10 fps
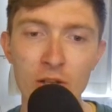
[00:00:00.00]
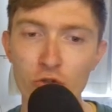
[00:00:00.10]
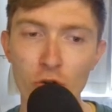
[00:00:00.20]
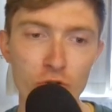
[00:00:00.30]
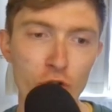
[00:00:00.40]

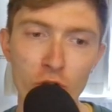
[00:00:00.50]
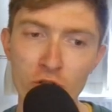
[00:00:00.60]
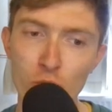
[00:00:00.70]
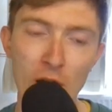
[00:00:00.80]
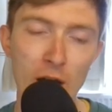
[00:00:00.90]
Tronchon
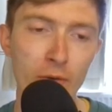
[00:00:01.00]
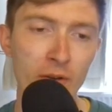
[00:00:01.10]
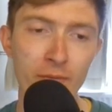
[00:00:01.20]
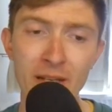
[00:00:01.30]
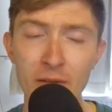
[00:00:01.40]
as well.
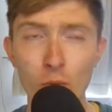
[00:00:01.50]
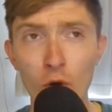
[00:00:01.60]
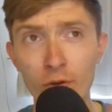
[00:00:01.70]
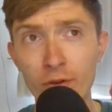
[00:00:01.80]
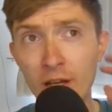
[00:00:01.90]
I mean, he won